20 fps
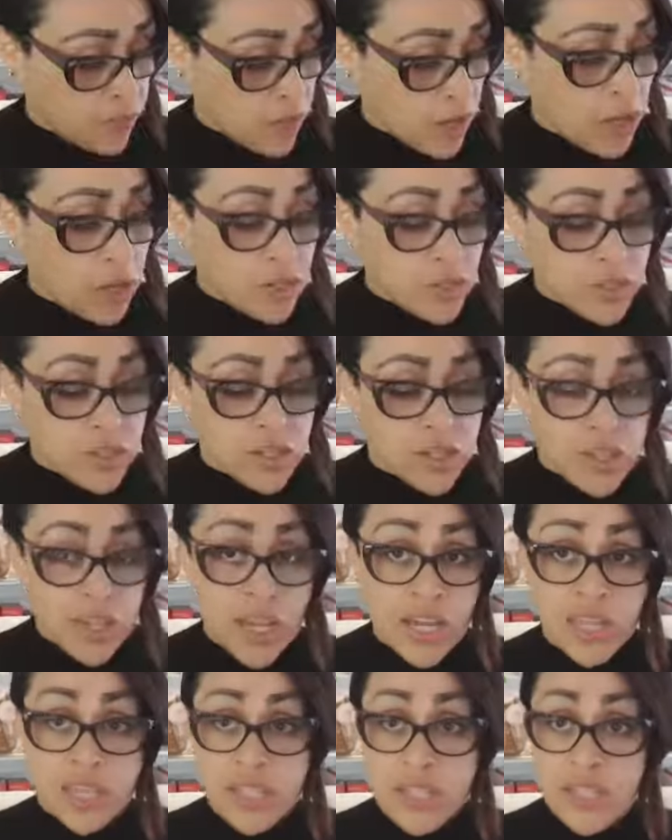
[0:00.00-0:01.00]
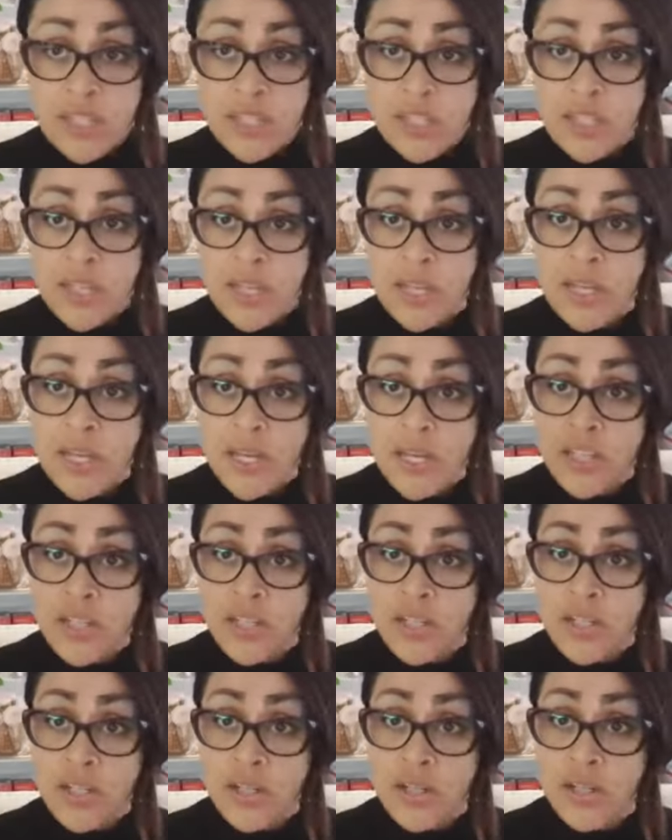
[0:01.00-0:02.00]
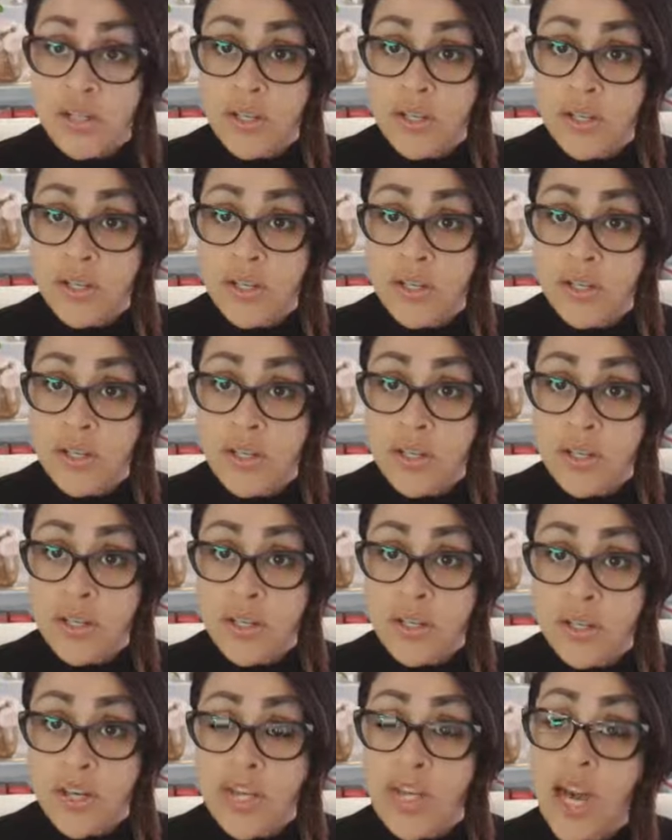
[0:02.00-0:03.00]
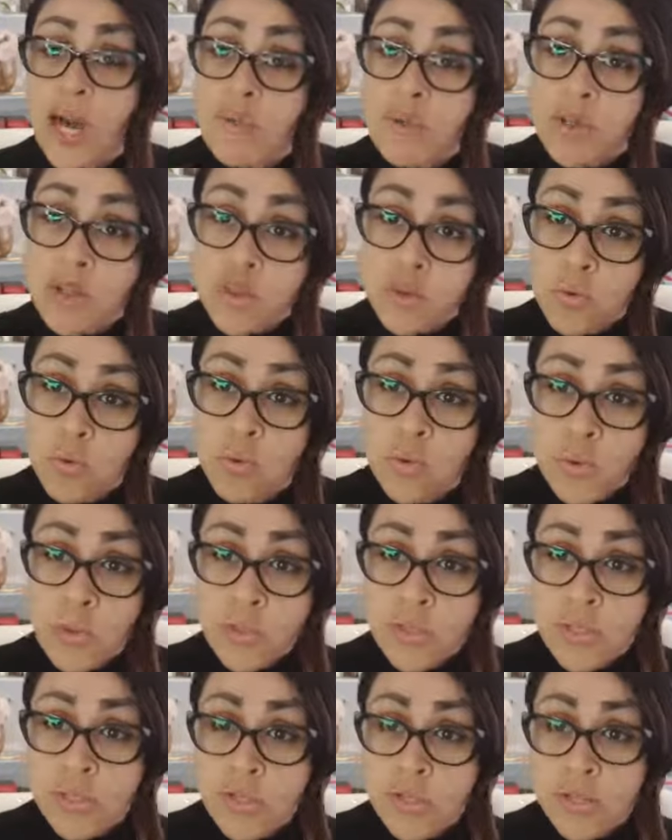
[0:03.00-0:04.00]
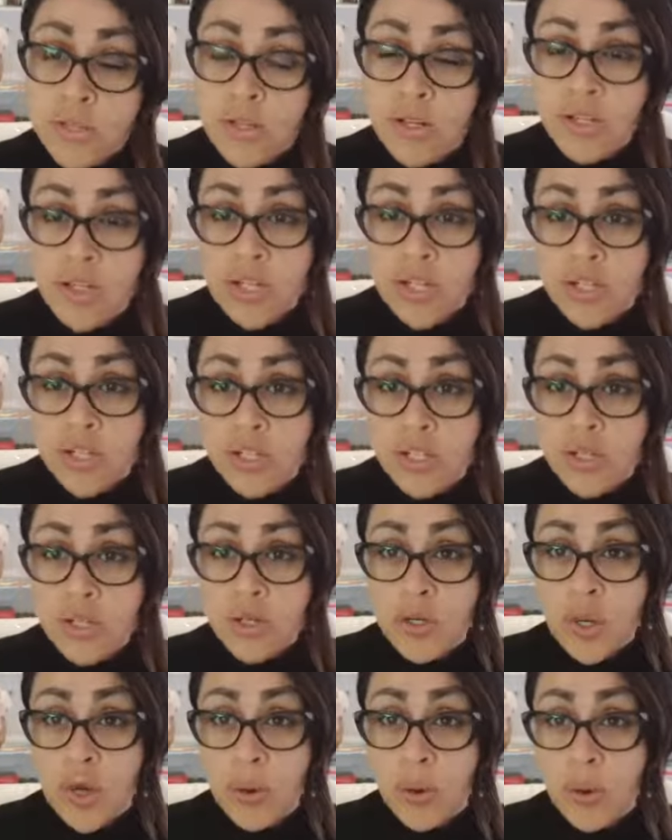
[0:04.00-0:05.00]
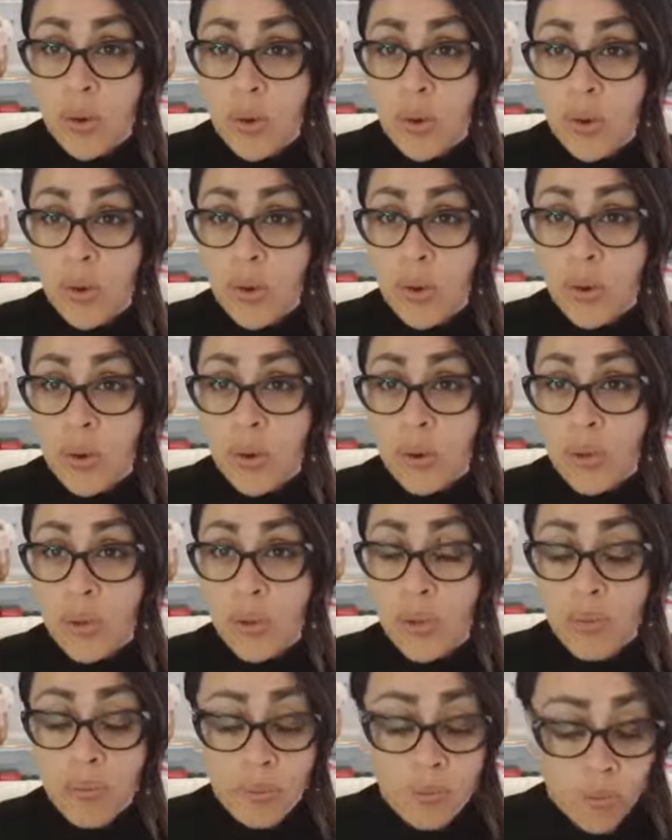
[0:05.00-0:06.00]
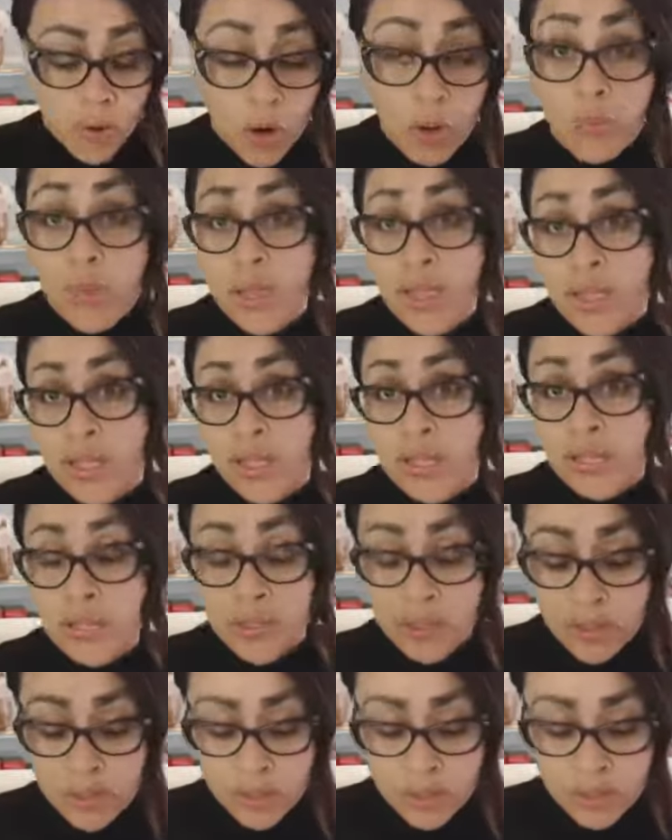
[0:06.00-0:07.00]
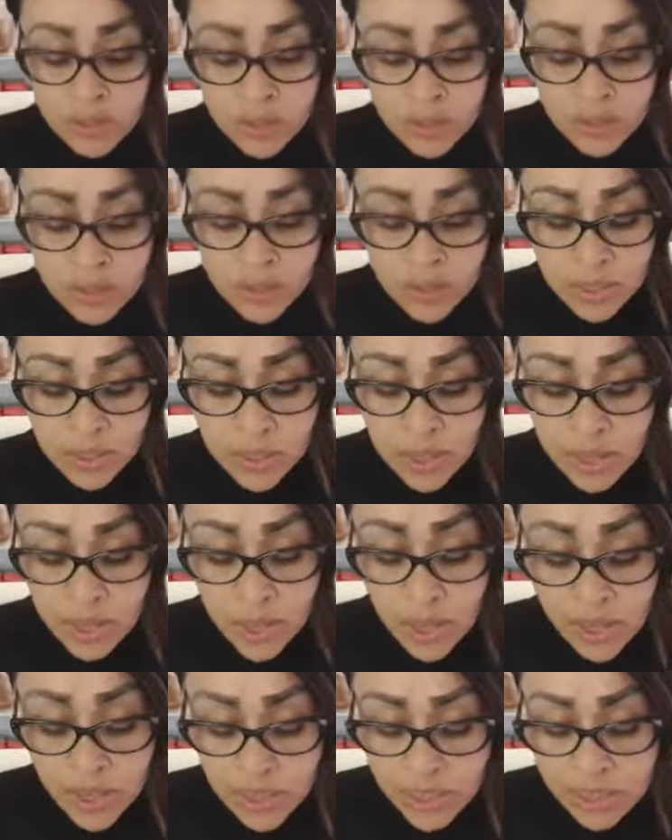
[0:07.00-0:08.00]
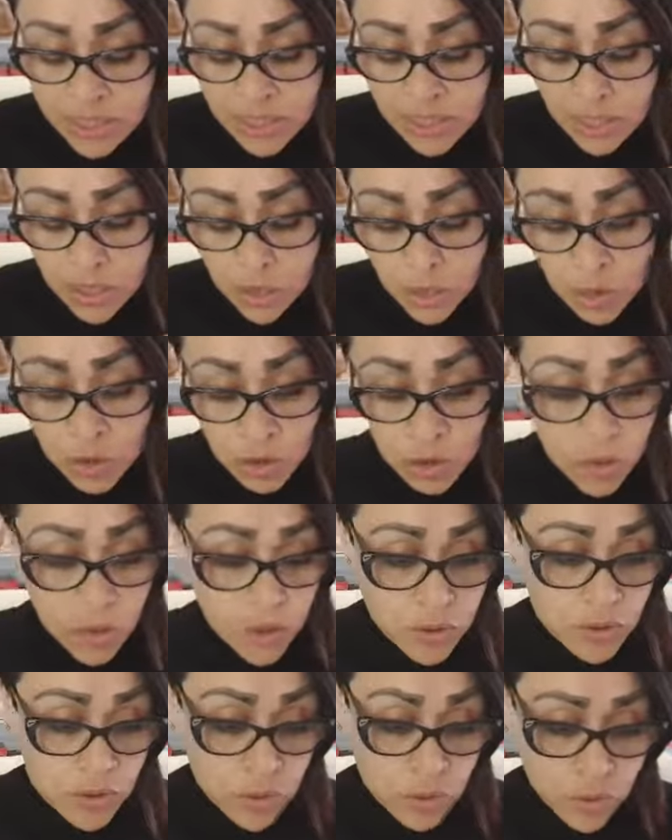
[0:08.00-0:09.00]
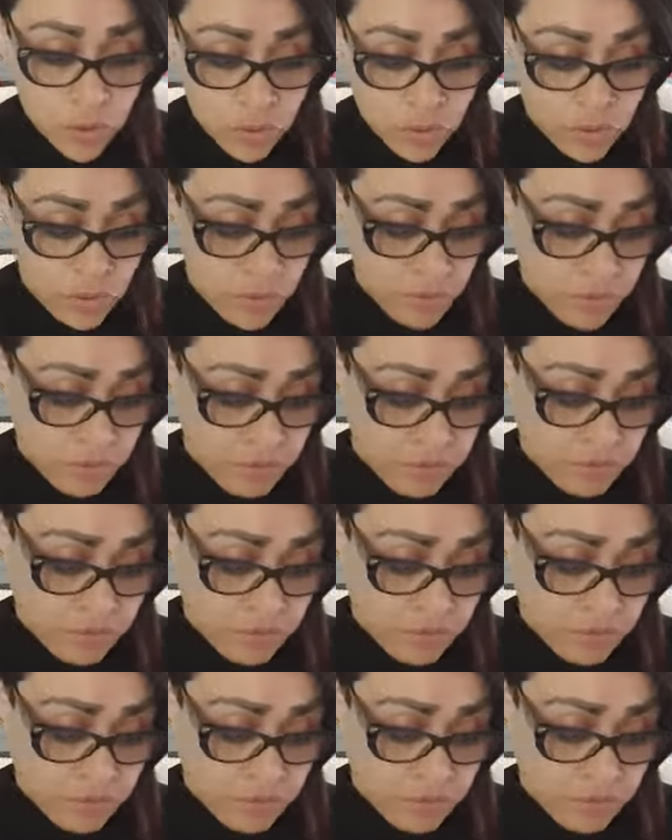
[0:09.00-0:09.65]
understanding this connection and coming towards this connection properly. How they see you, the Queen of Swords.